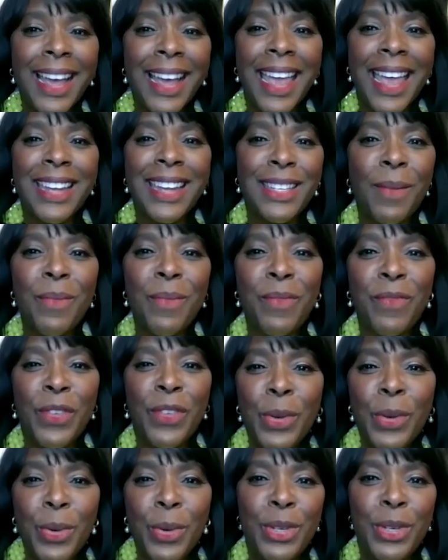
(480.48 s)
and some
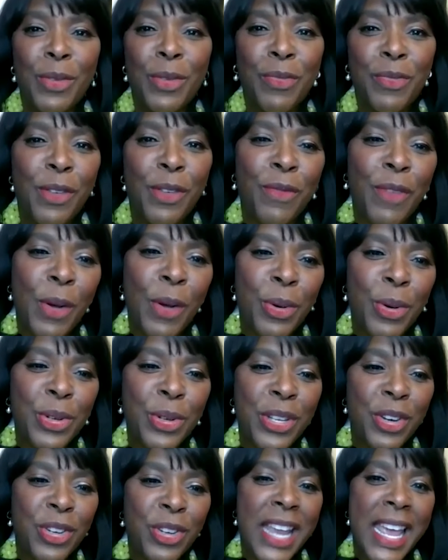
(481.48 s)
food to
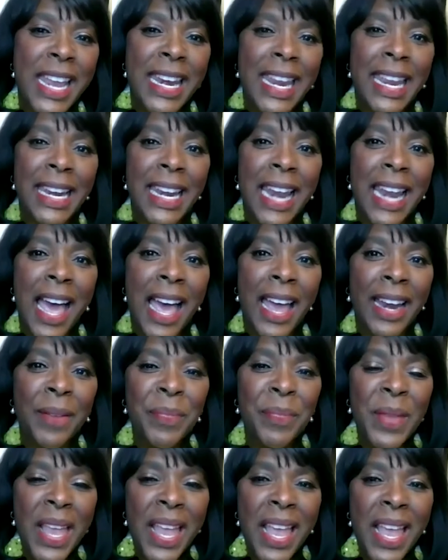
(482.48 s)
voters that are standing in
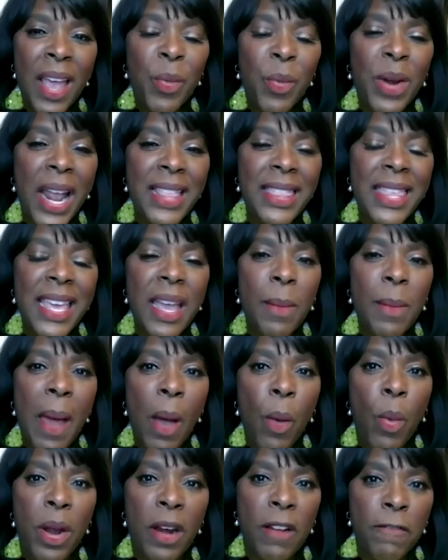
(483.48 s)
line. When I think
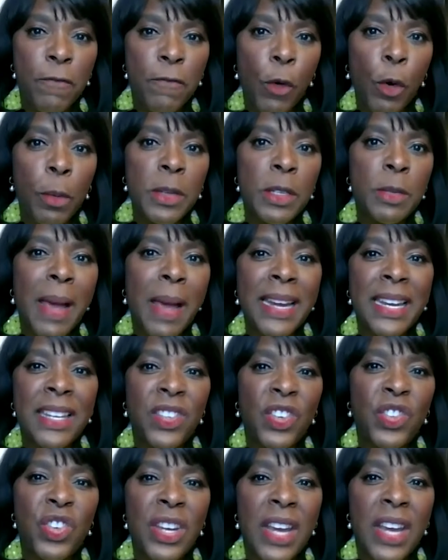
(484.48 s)
about what informs my
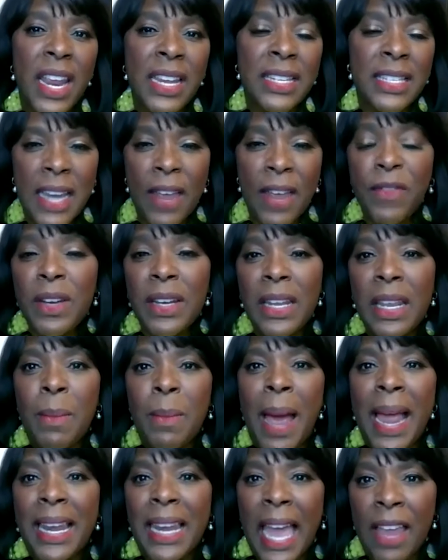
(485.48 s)
decision, it's definitely
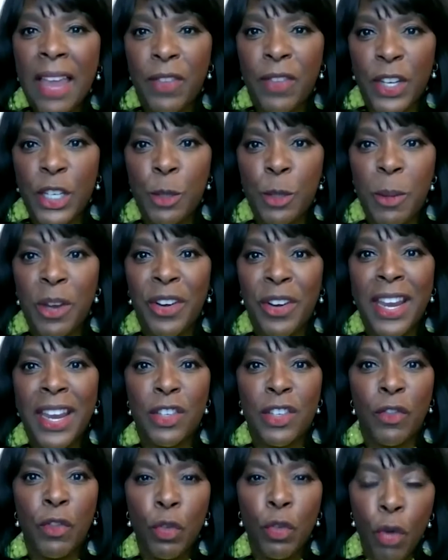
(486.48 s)
my life
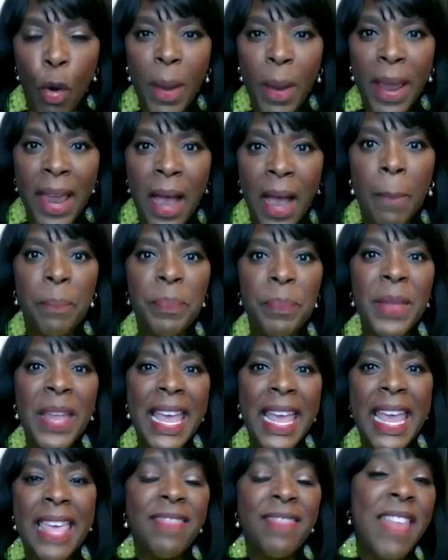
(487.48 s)
experience of growing up
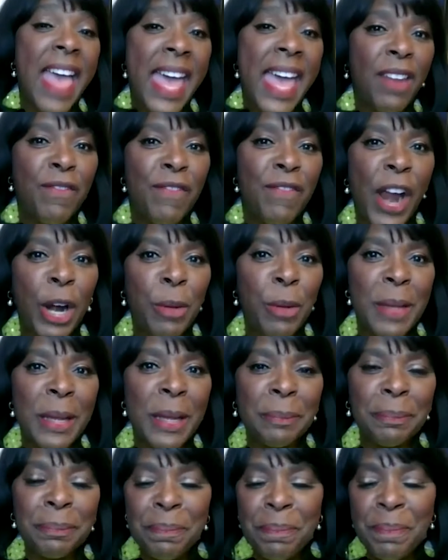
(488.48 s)
in that
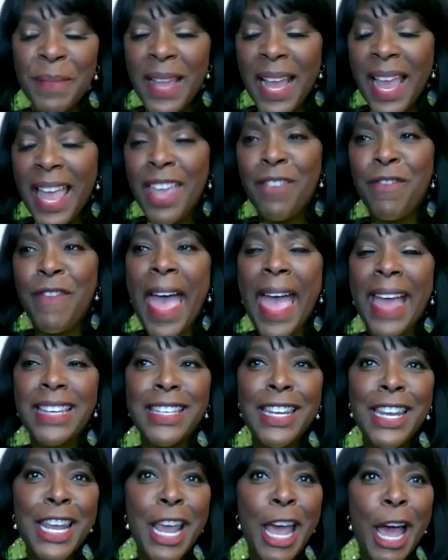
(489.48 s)
environment. In
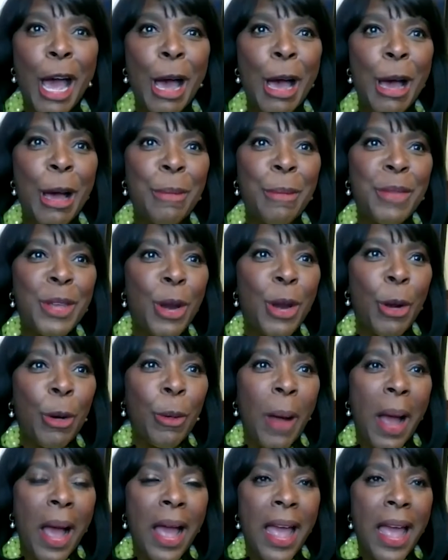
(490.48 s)
fact, you
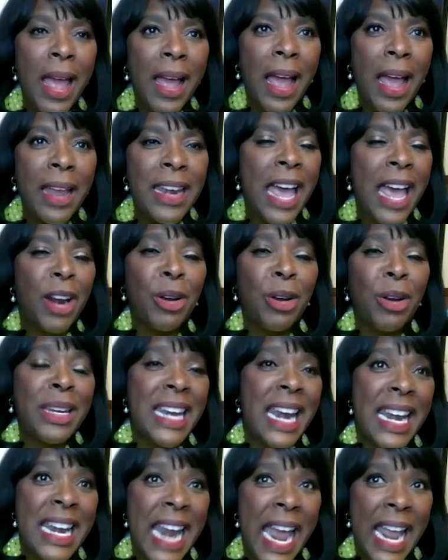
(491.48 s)
know, not only
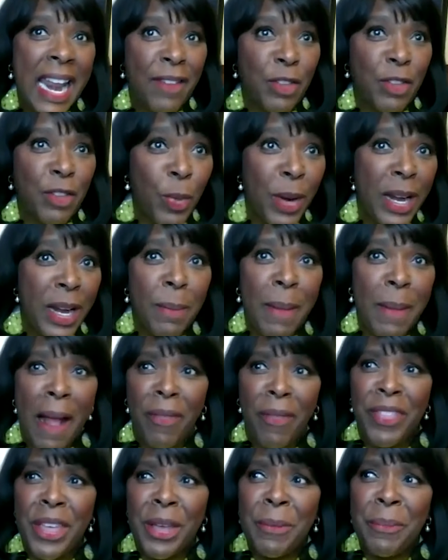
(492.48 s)
did I not have to read
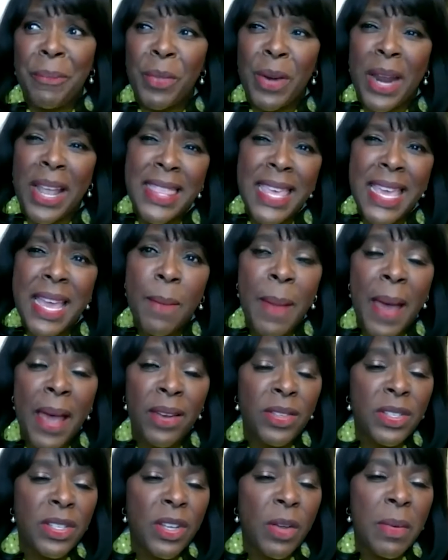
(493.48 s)
about them, when I think
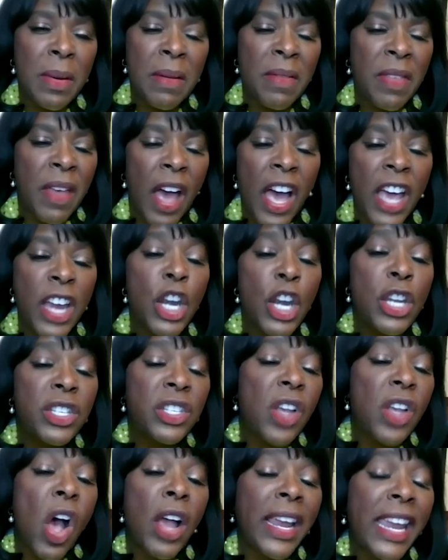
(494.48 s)
about some of the
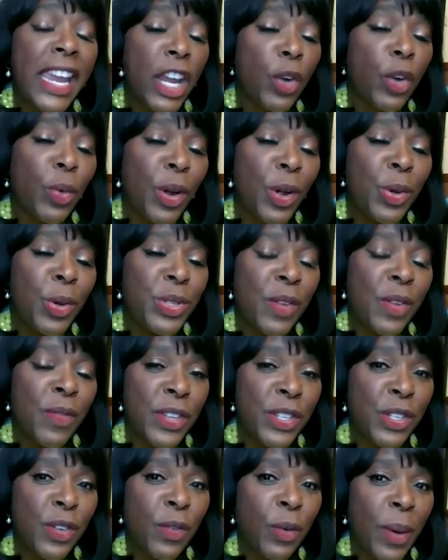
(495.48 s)
unsung heroes of
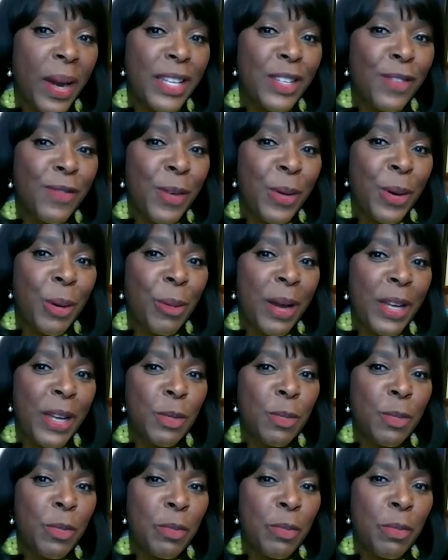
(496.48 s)
the civil rights and voting
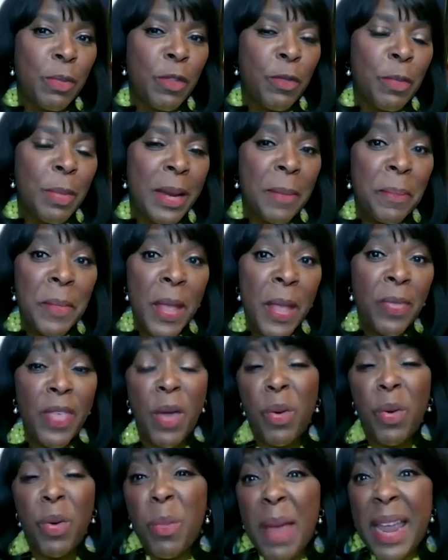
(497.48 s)
rights movement,
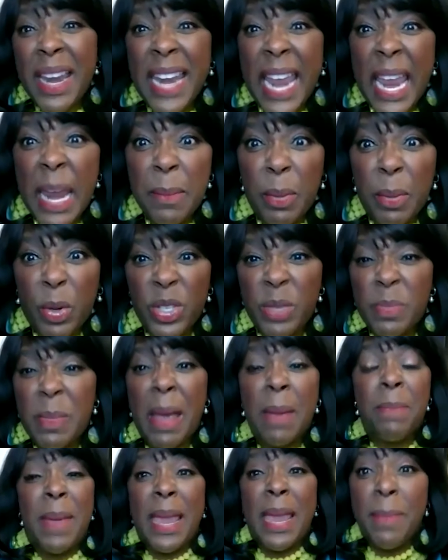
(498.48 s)
they were my neighbors.
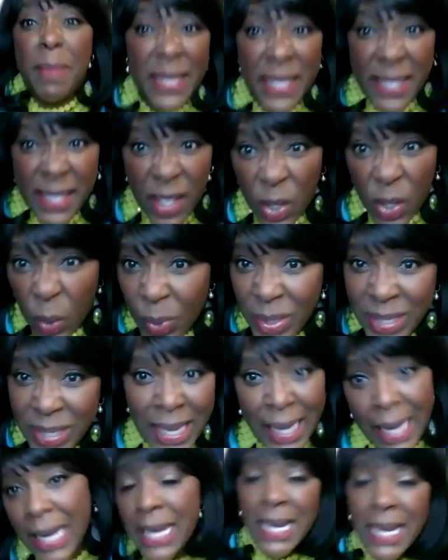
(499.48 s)
My babysitter
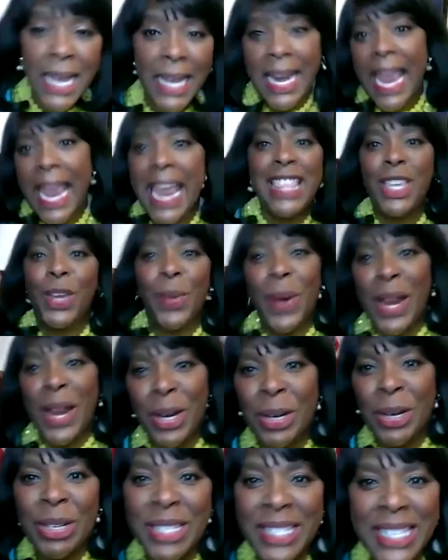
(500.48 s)
was like an eighth
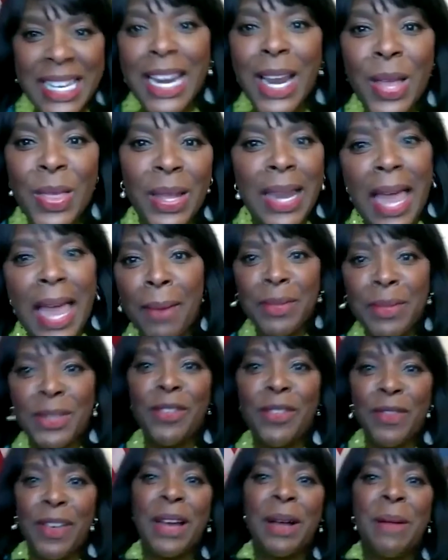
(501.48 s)
grader sitting on the
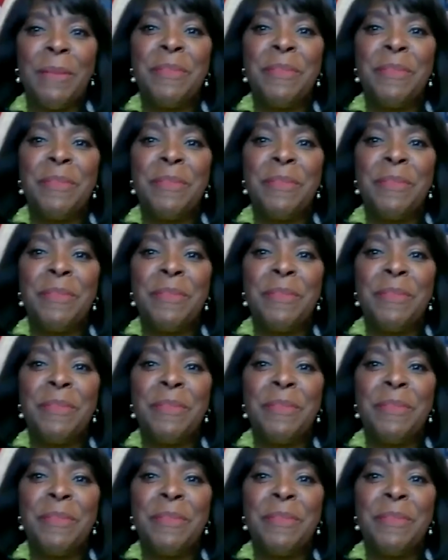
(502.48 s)
laps of